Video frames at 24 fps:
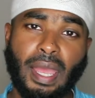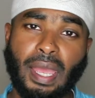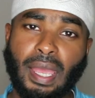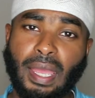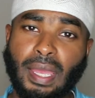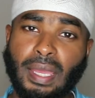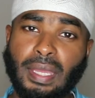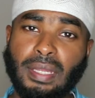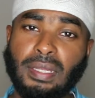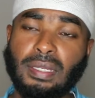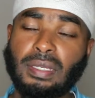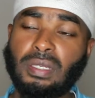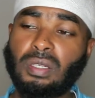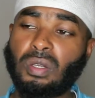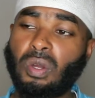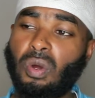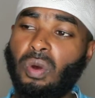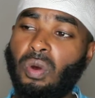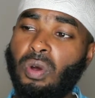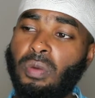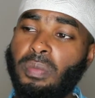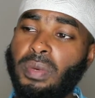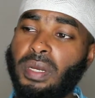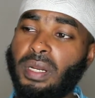And
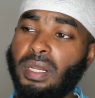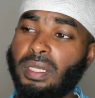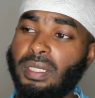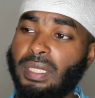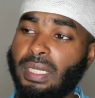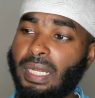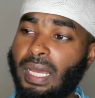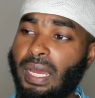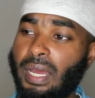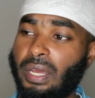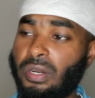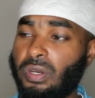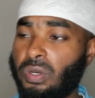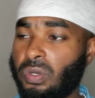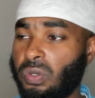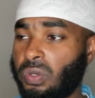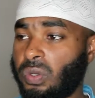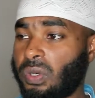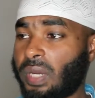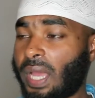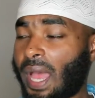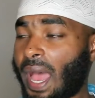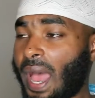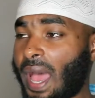Umar radiallahu anhu